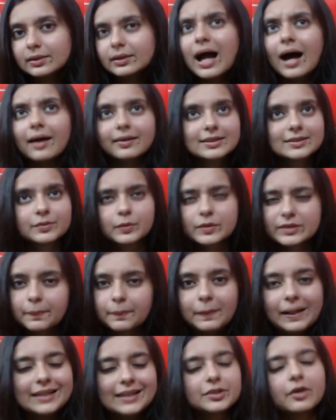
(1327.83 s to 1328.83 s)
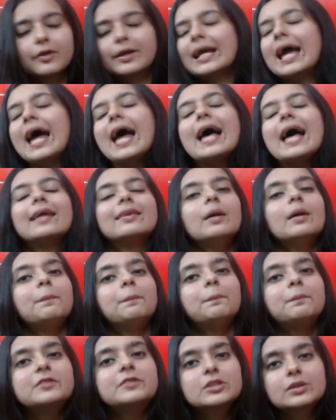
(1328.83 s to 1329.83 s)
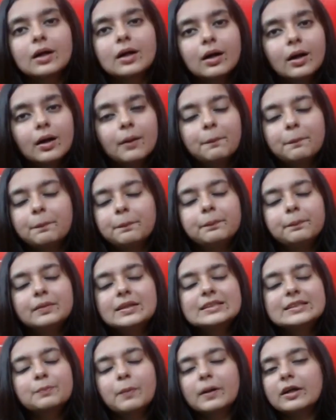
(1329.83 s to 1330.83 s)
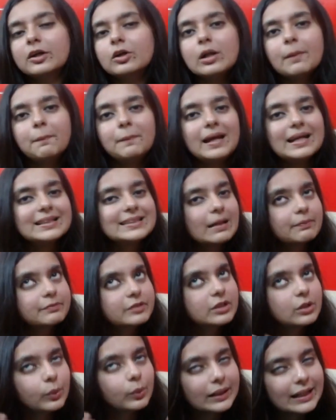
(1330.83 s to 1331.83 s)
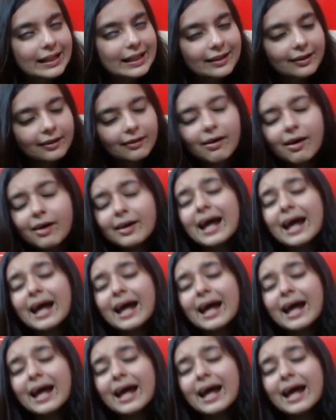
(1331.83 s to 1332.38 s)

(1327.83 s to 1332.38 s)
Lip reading: Yeah, this was a play. Sorry, this particular play is absolutely clear.